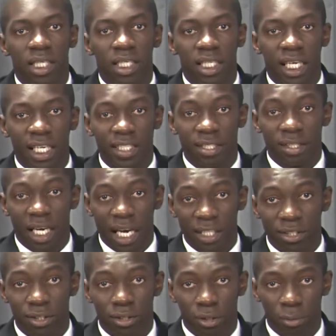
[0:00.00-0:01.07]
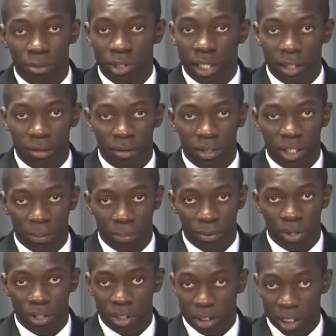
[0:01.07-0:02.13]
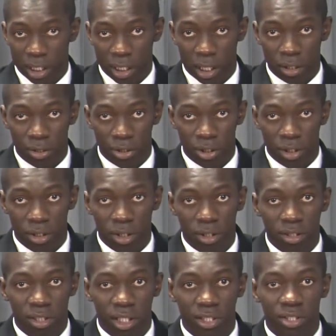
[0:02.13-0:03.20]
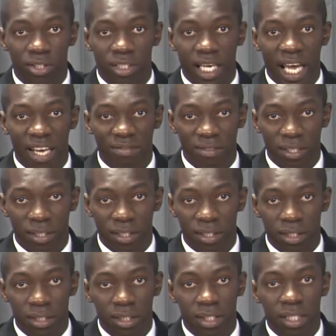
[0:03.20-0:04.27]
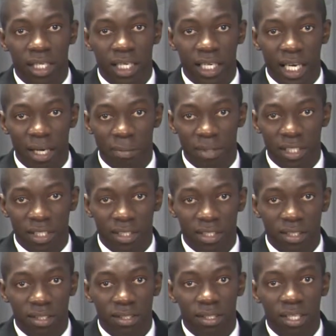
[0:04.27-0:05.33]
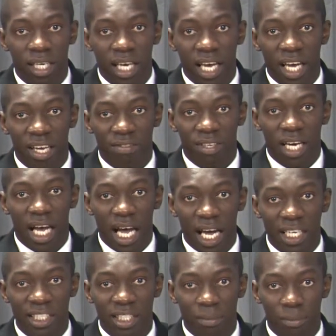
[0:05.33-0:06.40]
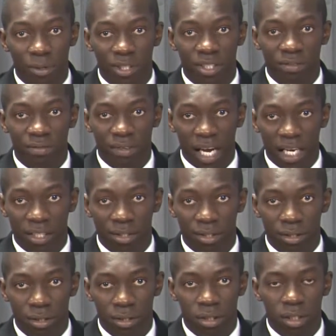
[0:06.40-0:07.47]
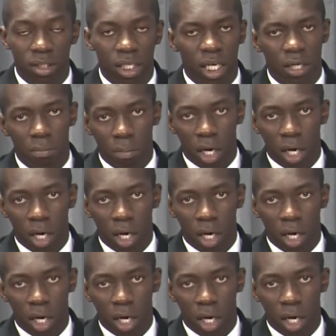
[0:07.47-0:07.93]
Laser isotope se separation technologies such as AVLIS and MLIS have a high separation factor and